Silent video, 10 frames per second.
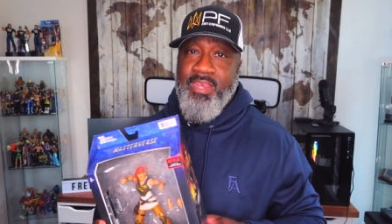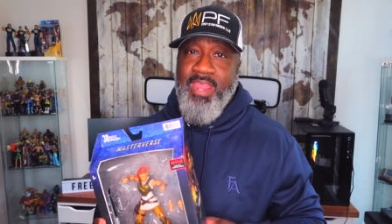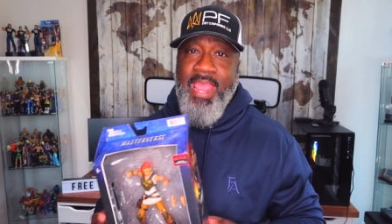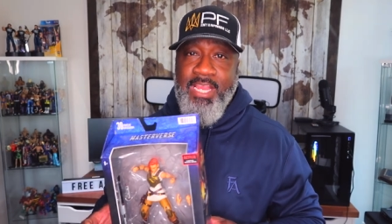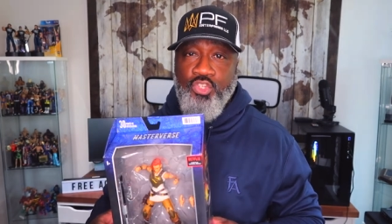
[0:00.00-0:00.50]

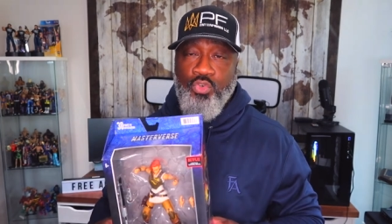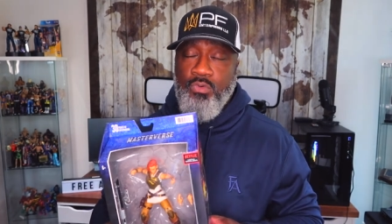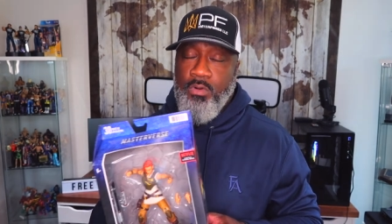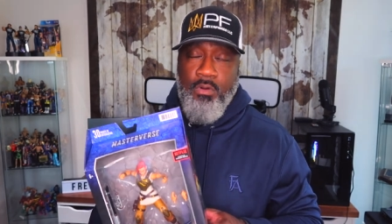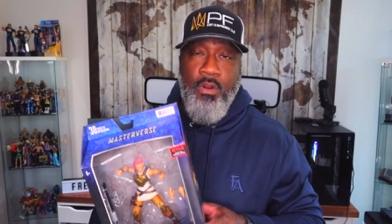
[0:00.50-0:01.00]
an
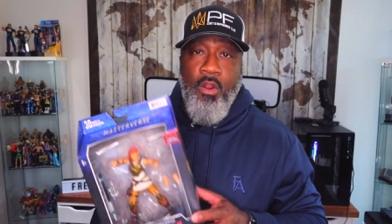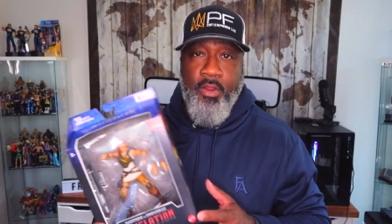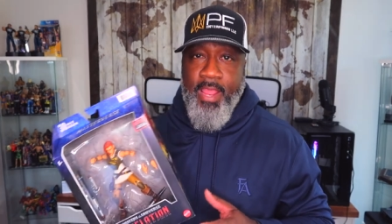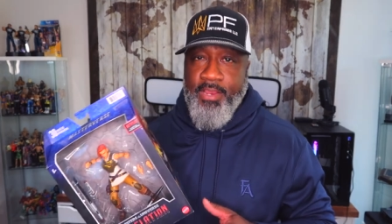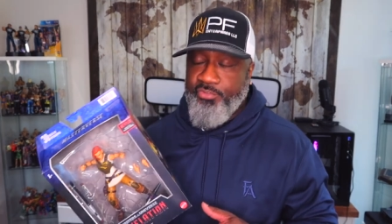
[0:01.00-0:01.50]
angel or
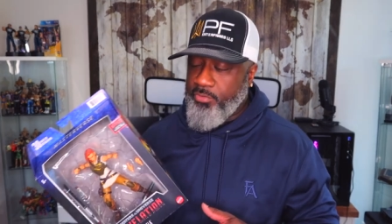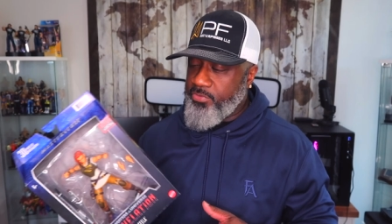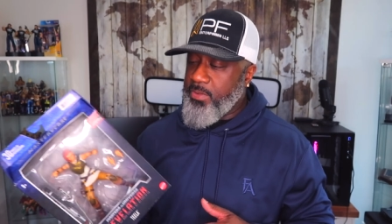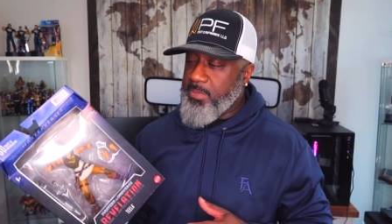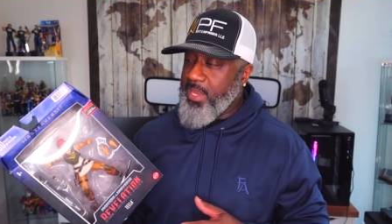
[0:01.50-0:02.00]
archangel
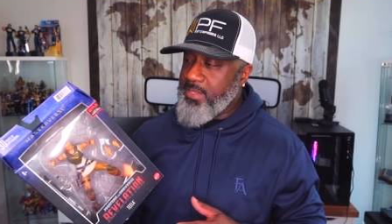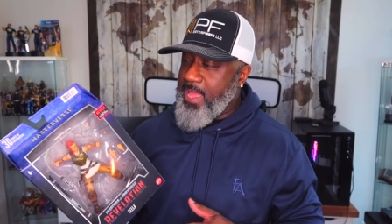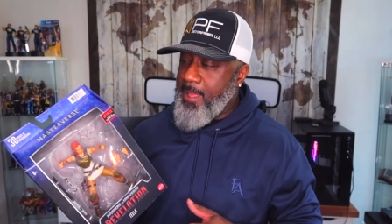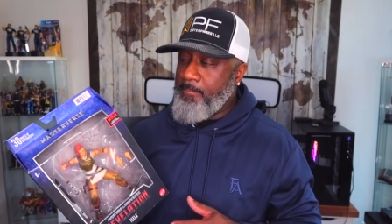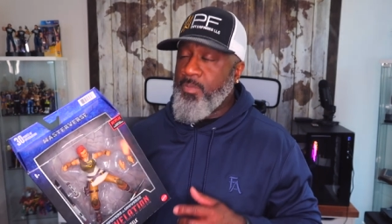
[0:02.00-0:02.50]
or something like
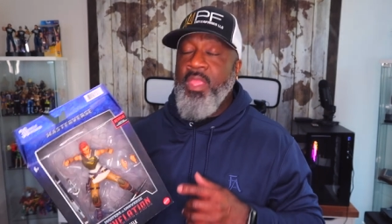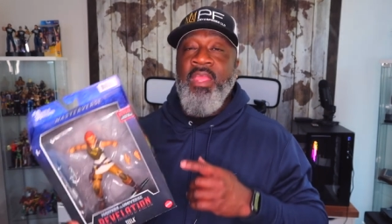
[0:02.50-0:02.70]
that.